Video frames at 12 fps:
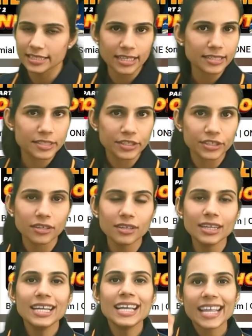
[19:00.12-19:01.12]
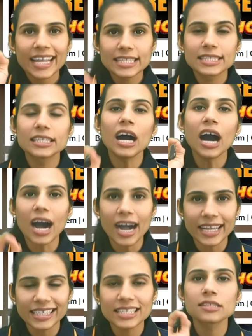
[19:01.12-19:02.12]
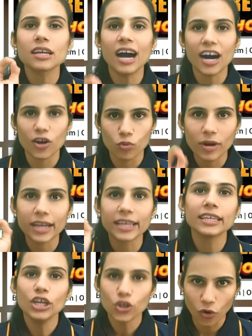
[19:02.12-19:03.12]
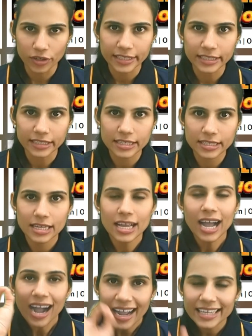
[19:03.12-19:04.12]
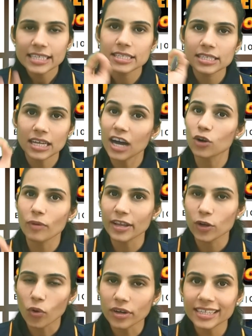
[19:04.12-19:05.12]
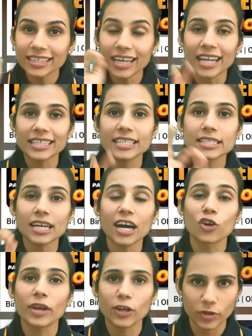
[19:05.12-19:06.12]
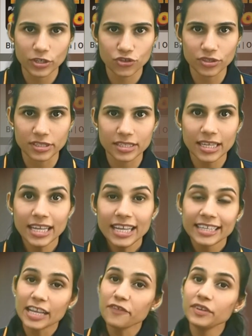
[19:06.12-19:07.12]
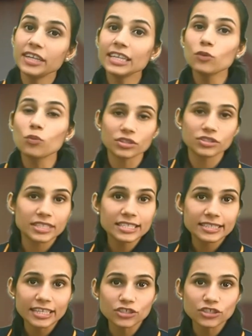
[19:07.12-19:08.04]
discussed here is the highest ROI content. Highest ROI content, highest ROI questions. Definitely watch these